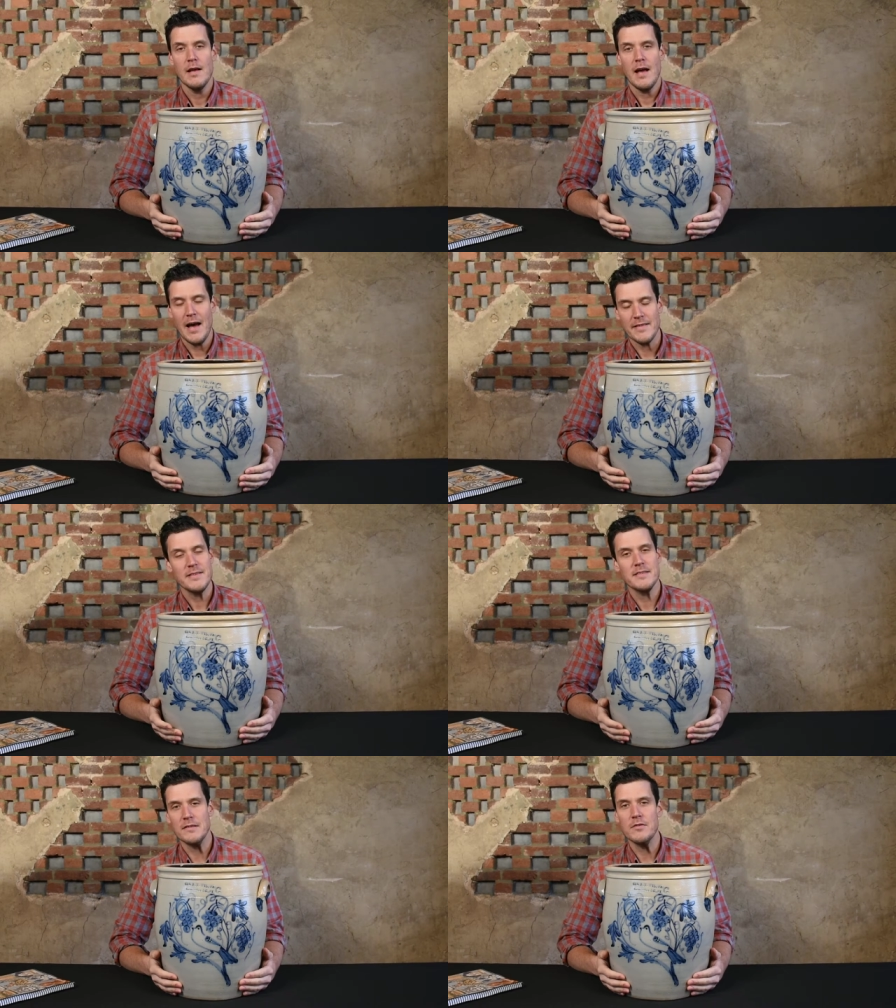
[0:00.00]
Hi,
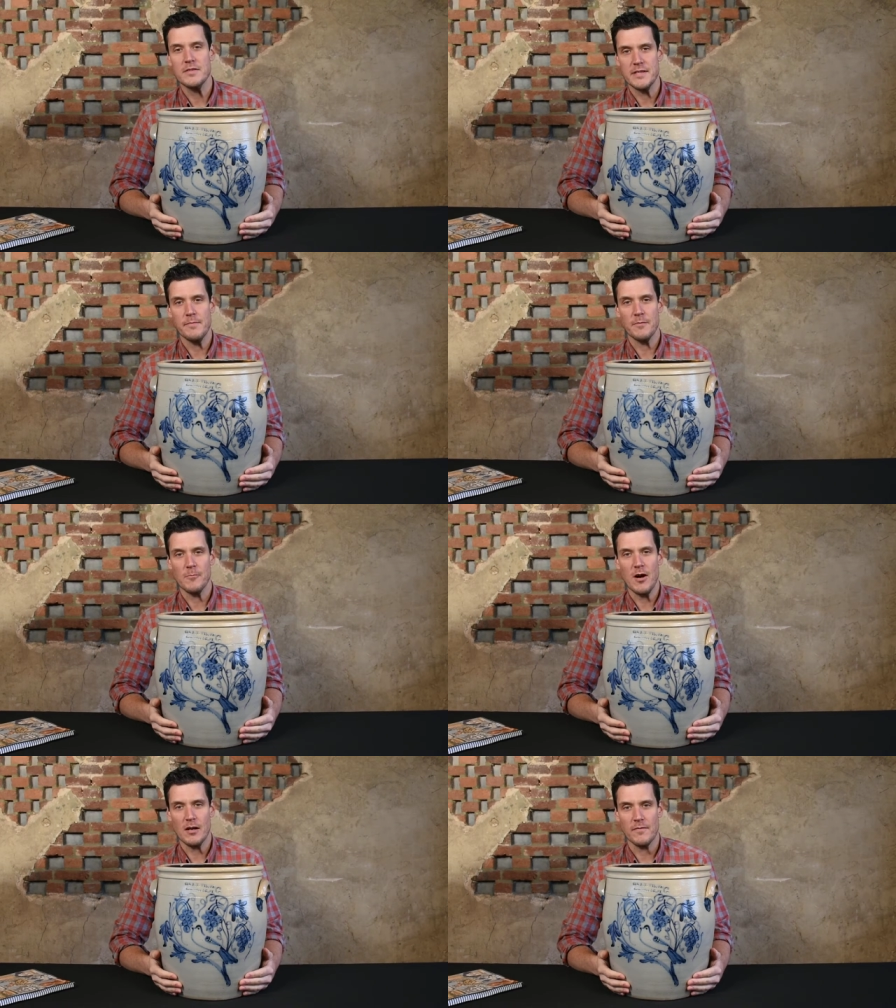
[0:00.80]
this is Luke Zipp from
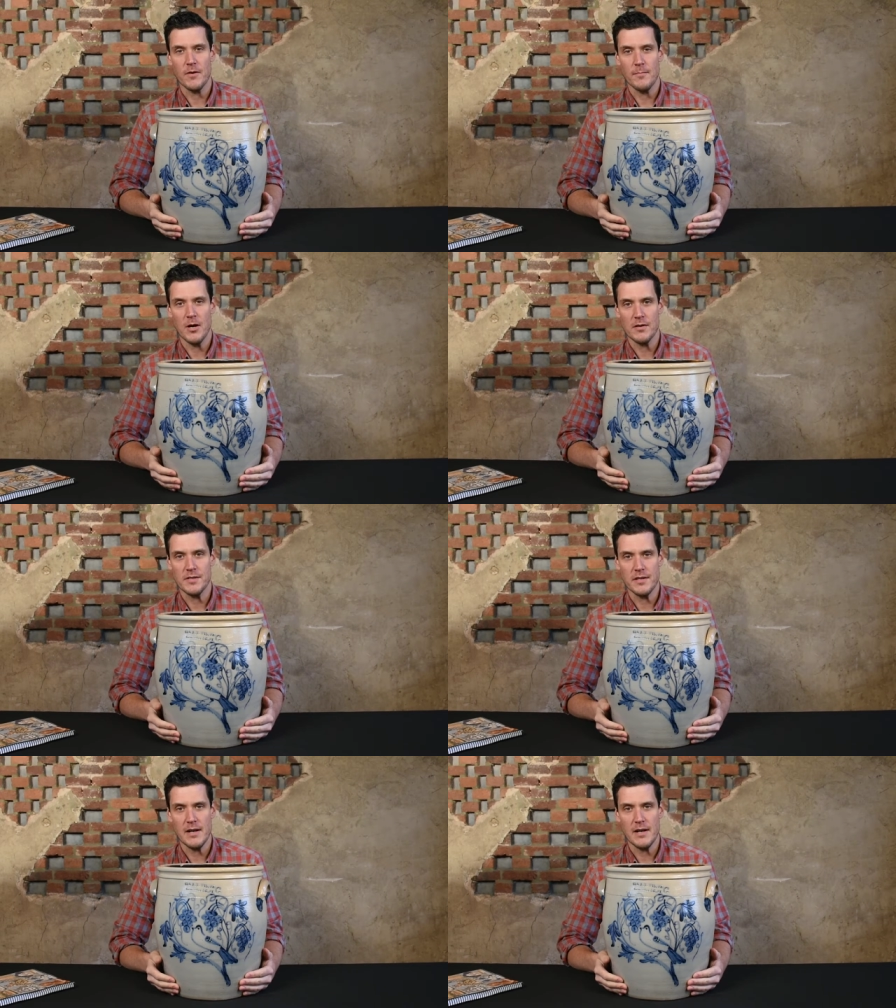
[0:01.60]
Crocker Farm Auction,